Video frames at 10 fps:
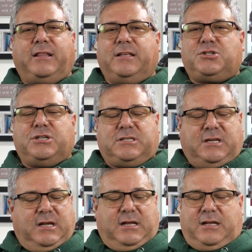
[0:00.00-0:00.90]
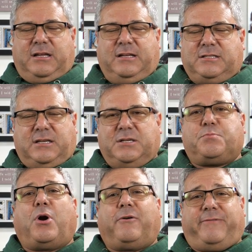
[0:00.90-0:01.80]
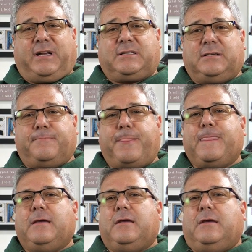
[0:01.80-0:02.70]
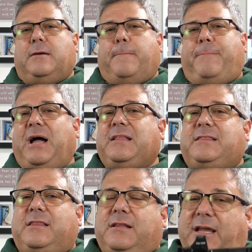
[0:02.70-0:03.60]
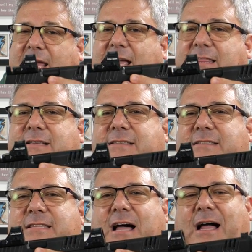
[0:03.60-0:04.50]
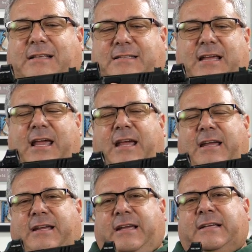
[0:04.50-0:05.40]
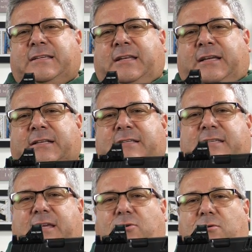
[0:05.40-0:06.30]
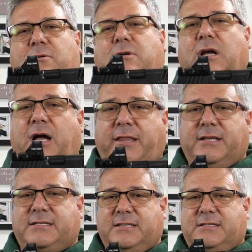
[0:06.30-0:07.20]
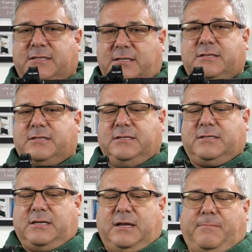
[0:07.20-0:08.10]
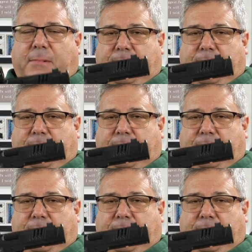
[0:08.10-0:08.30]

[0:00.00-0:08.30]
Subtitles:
that just is perfect. But again, this is not a easy to conceal gun. This is a